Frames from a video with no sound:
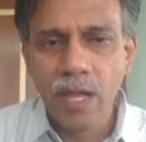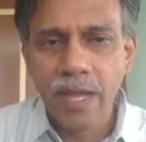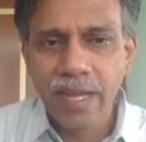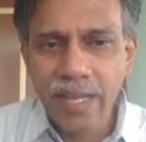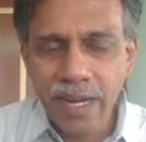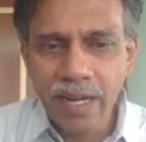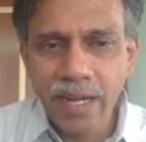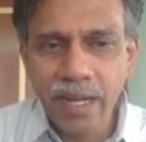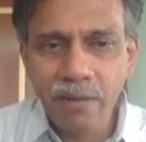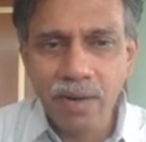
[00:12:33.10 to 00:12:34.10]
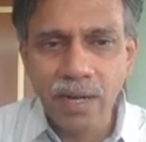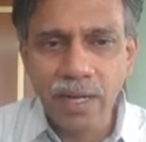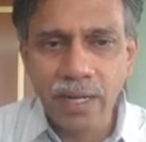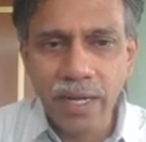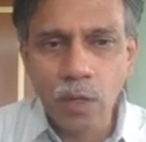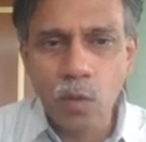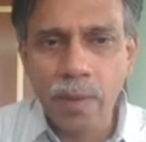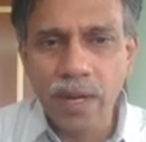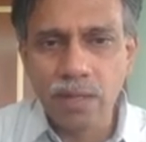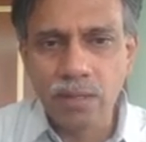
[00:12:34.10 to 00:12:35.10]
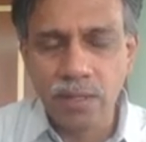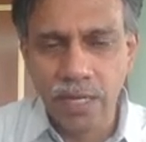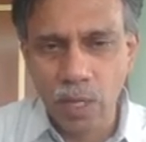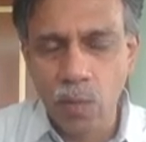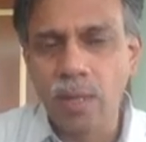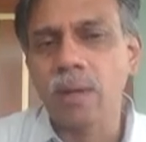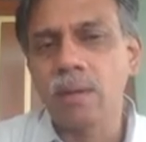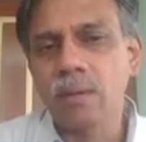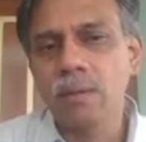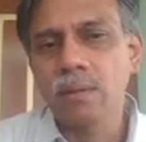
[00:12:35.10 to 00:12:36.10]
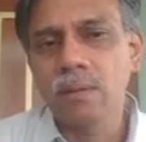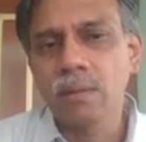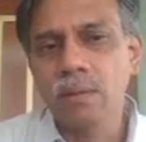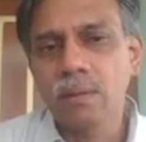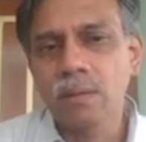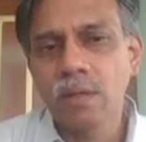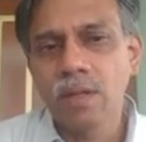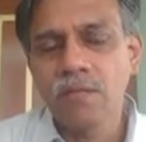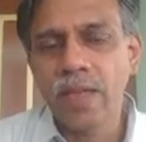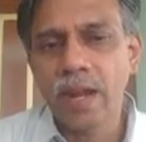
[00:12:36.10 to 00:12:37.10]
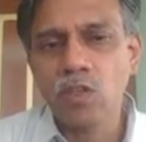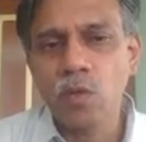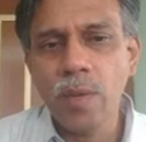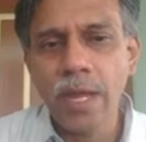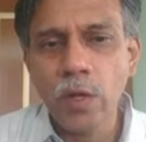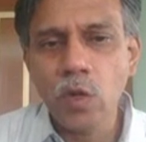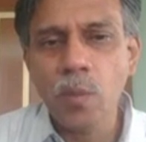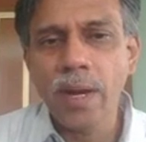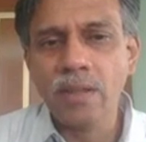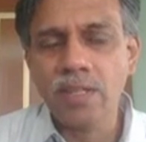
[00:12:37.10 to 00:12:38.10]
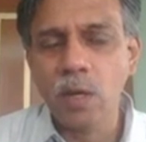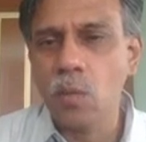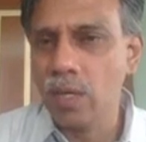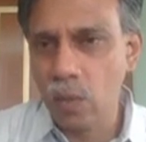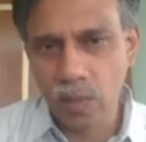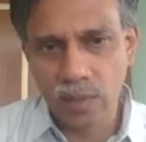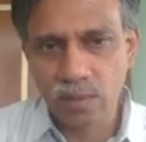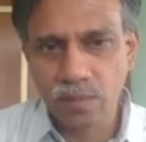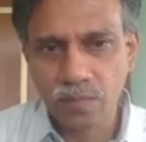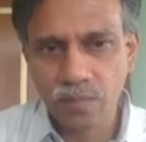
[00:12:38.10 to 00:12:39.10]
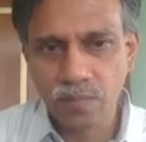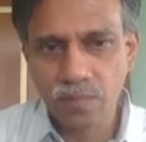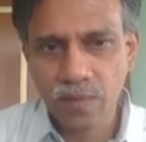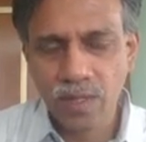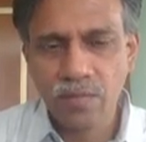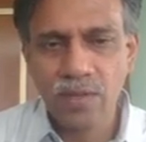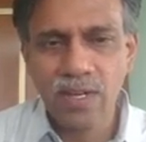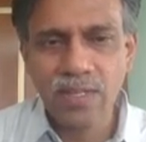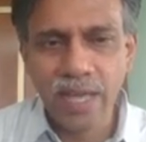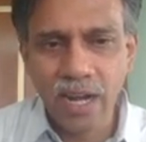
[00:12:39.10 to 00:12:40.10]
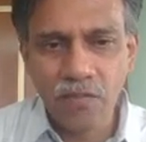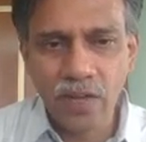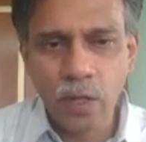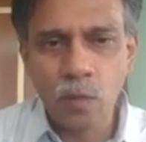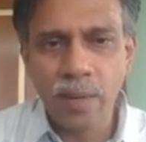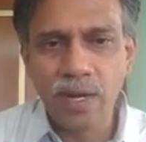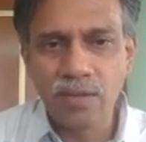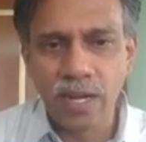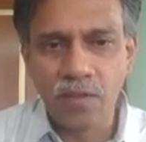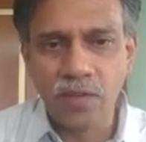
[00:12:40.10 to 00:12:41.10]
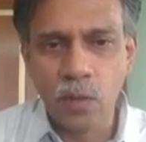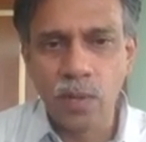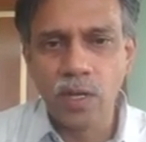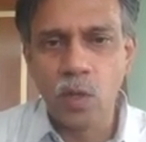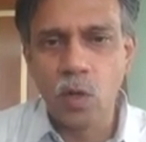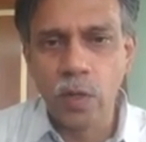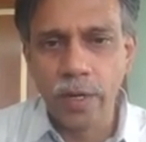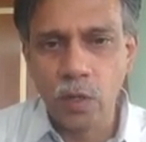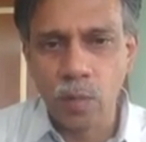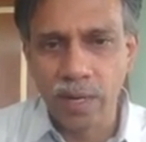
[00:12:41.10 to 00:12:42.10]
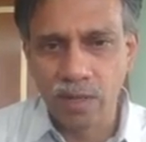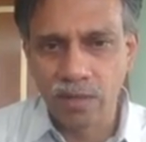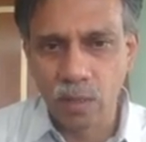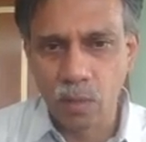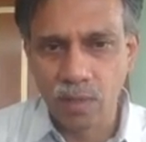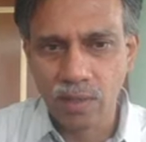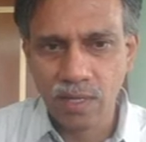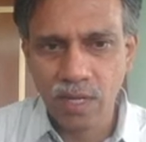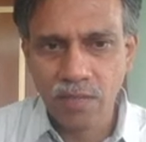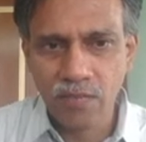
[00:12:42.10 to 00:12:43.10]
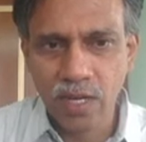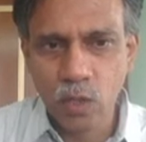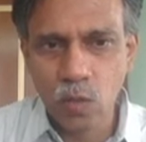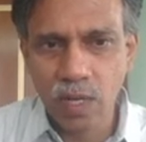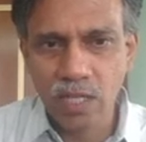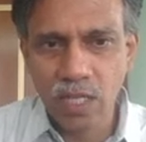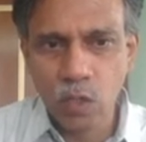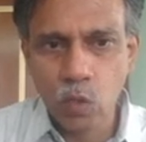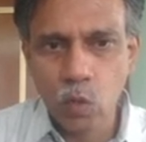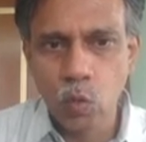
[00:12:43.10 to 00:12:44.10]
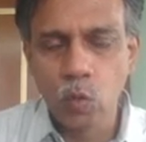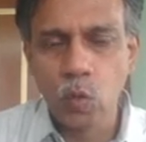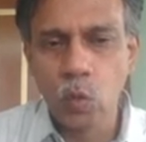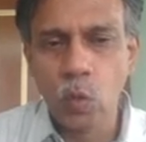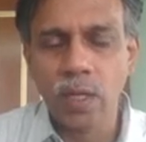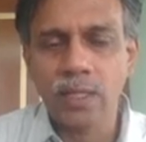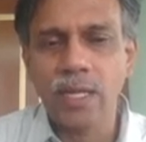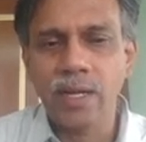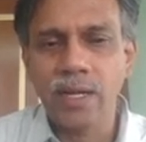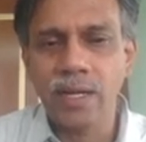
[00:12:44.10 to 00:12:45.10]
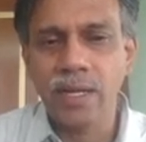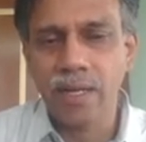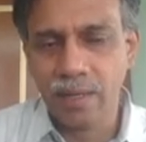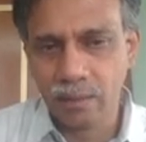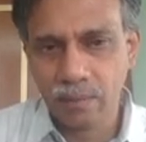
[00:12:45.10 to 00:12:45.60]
in an interval t2 minus t1, there has to be n2 minus n1 events. That is, n of t2 minus n of t1 equal to n2 minus n1. That is what these two together indicate.